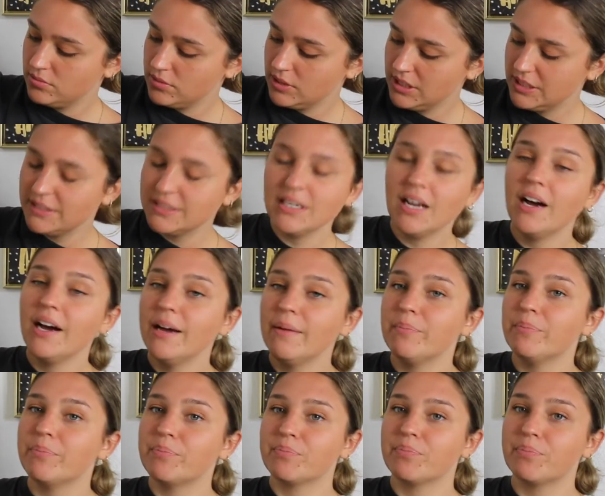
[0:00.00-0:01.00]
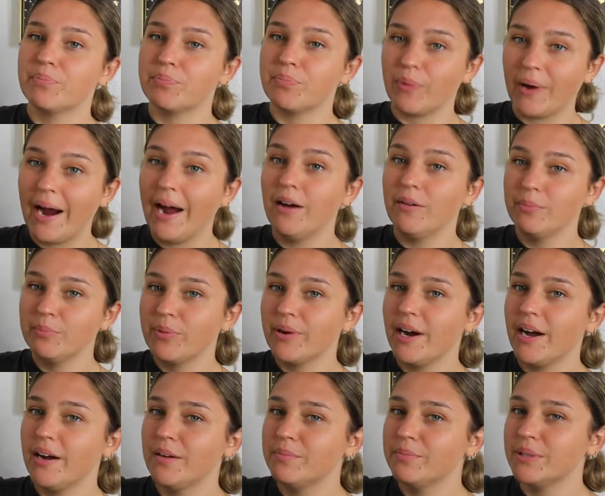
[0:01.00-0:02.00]
It's not brown
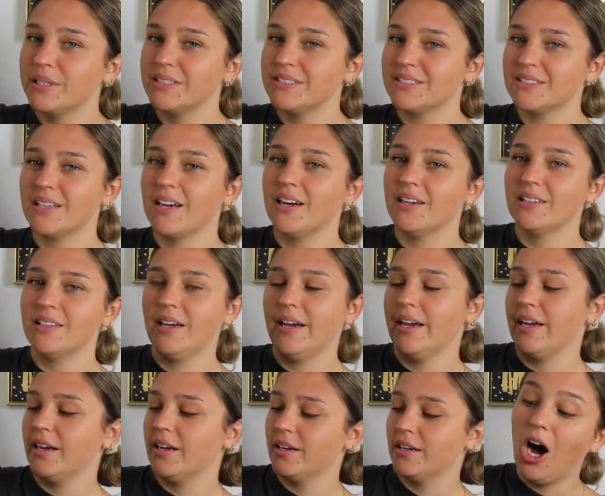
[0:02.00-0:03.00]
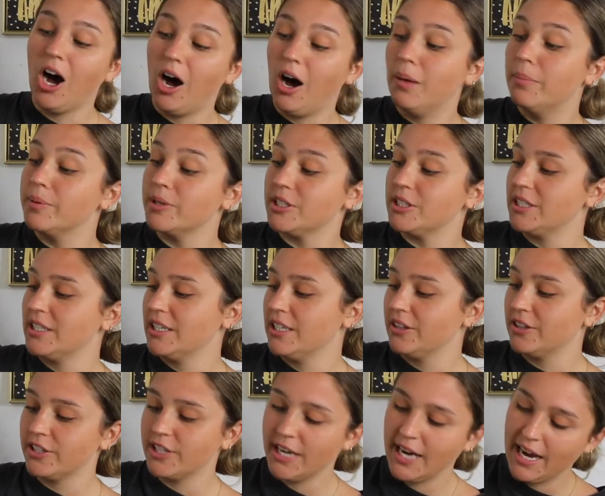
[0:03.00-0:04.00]
brown, but it's not like auburn
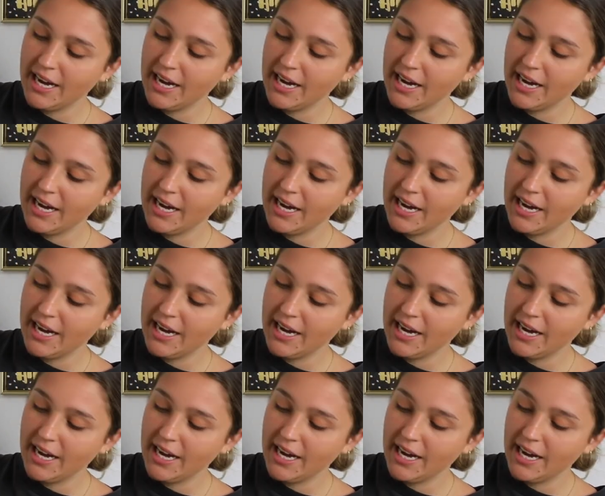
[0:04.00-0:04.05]
either. It